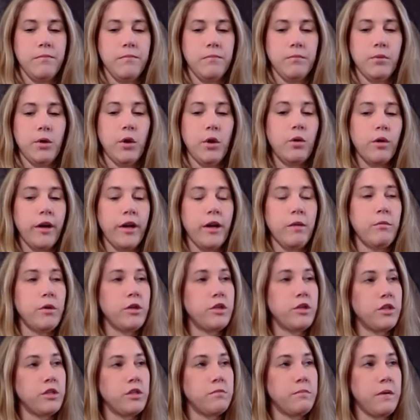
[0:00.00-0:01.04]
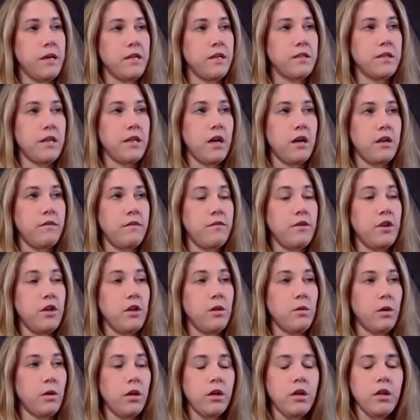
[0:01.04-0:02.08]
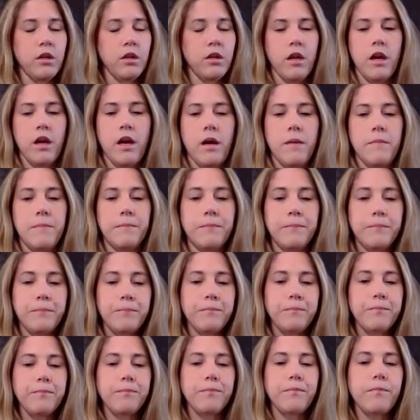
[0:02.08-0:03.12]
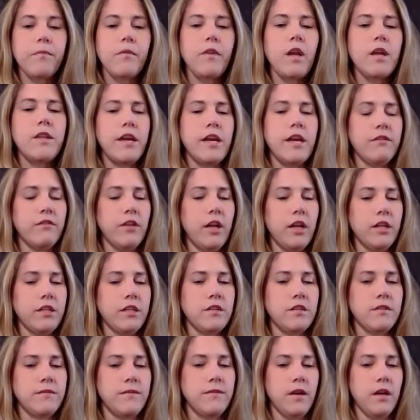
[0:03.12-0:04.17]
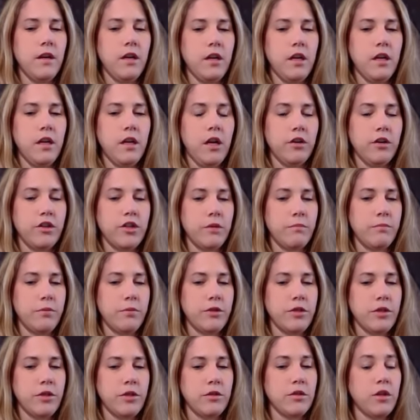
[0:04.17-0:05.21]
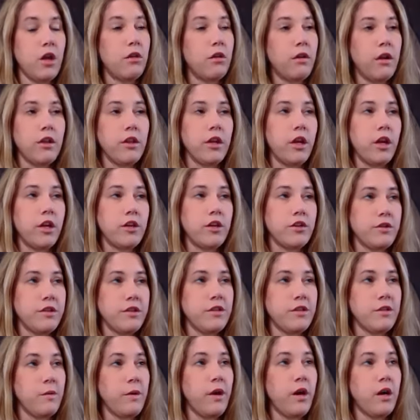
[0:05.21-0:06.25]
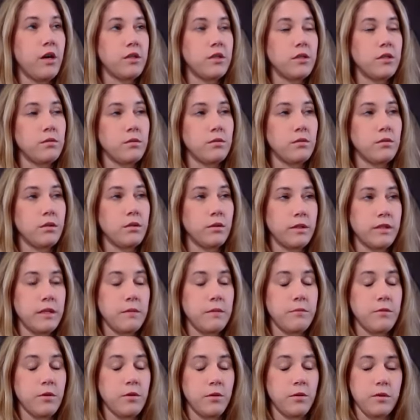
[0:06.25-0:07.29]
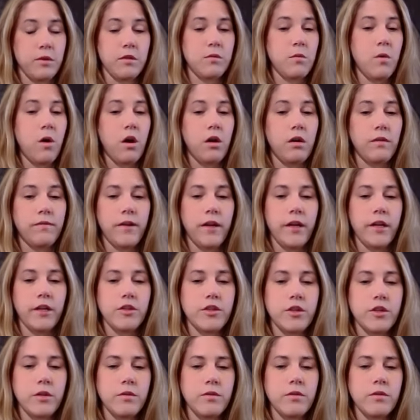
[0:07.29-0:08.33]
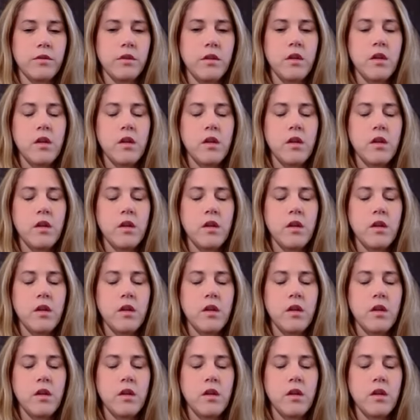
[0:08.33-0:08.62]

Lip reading: program, which is based out of New York. They have lots of hunter jumper shows all around the country, so we also will accept those as qualifying shows.